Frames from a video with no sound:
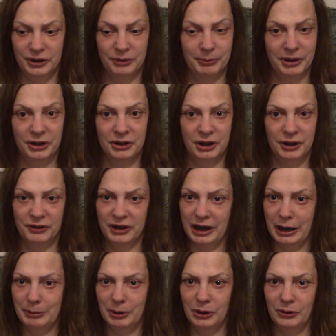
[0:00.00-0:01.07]
but the Terfs
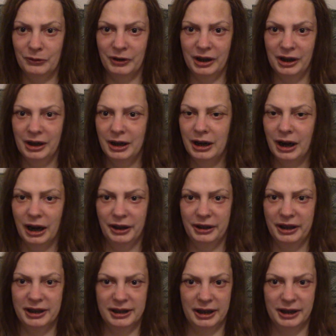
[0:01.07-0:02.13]
came over and
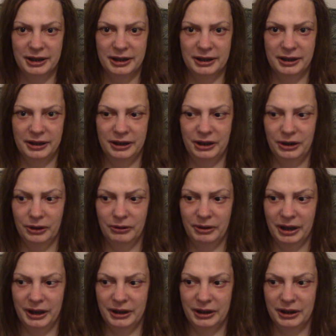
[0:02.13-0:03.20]
they started, you know,
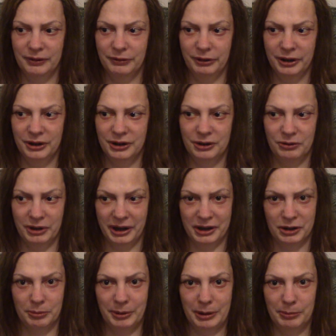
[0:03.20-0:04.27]
kind of confronting the trans
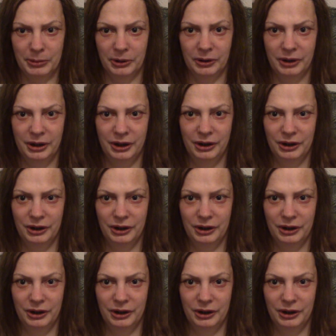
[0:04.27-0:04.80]
people.